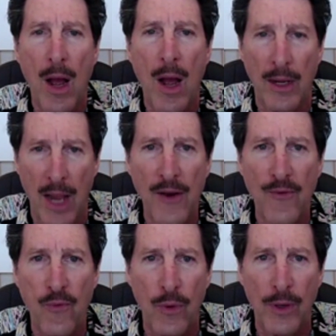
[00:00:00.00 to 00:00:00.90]
a lot
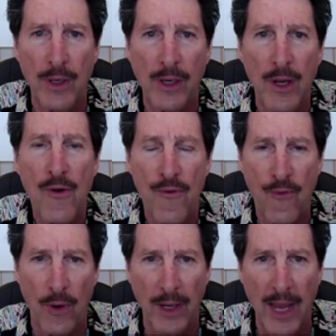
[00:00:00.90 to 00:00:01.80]
of work
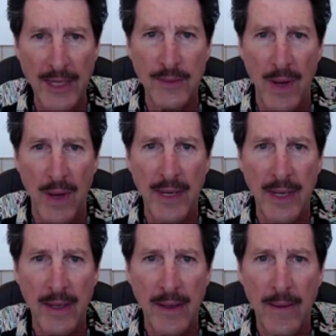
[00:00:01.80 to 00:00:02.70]
for less
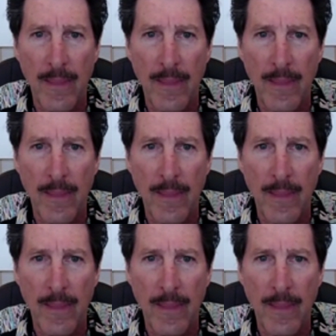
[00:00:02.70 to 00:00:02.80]
money